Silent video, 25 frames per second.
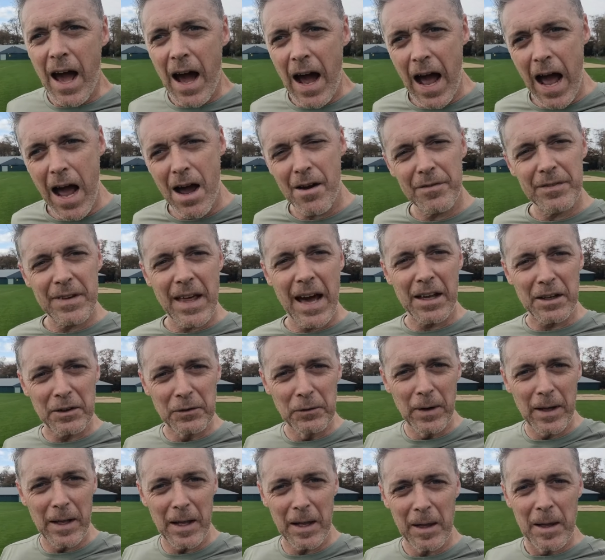I haven't had a
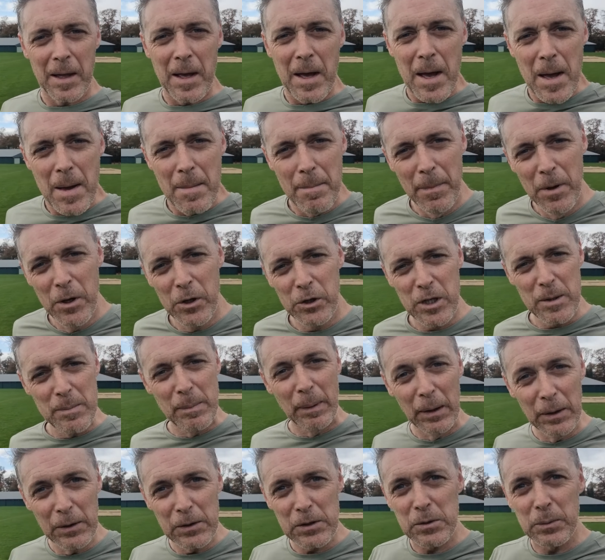real moody
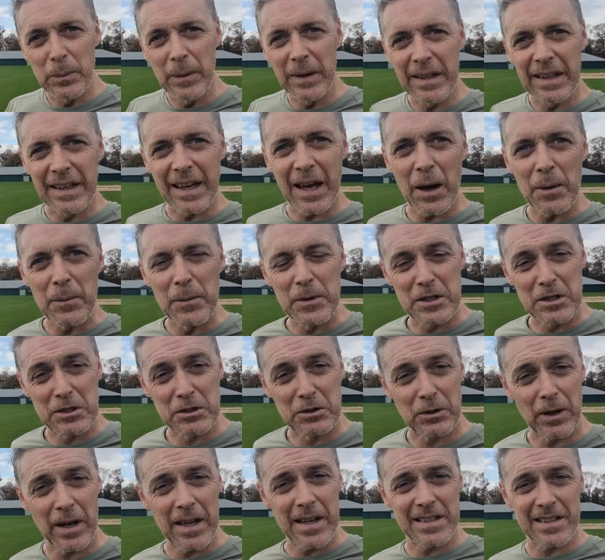blues week yet, which
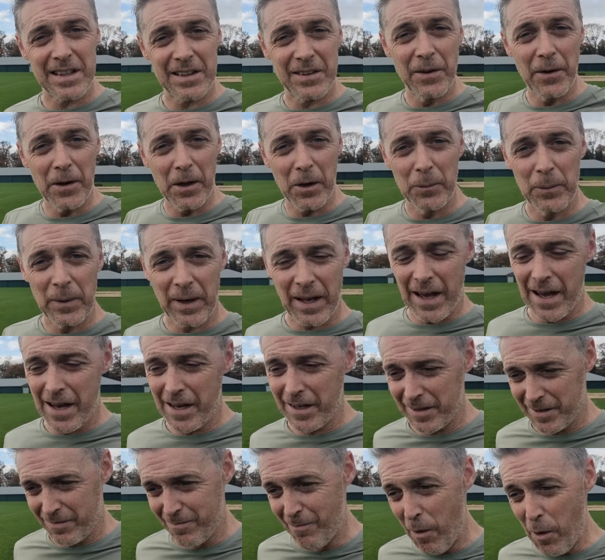is great because I thought I would
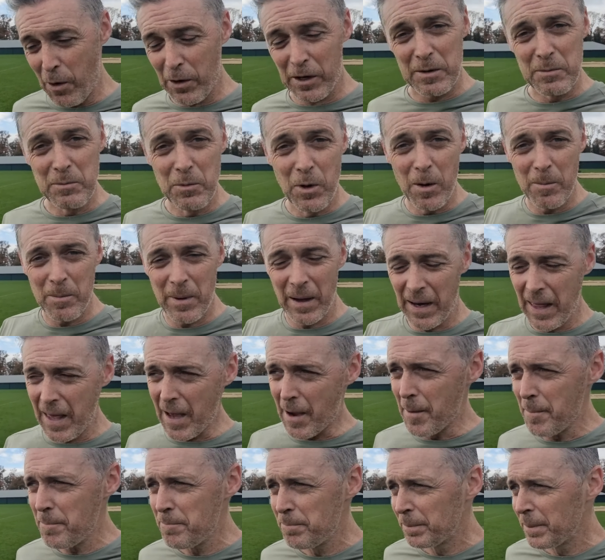have had more than one by
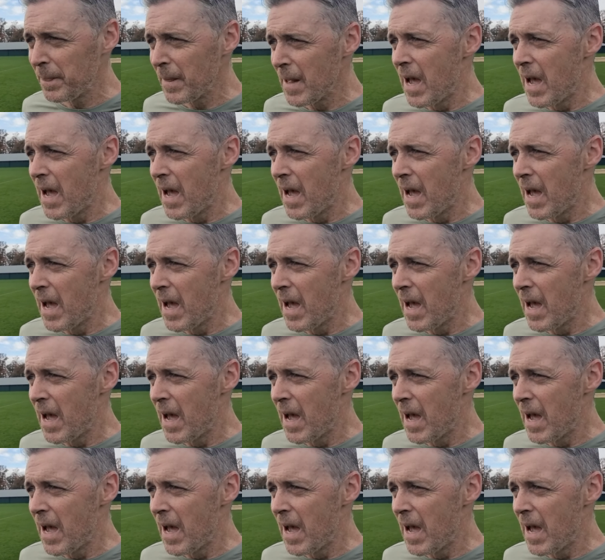now.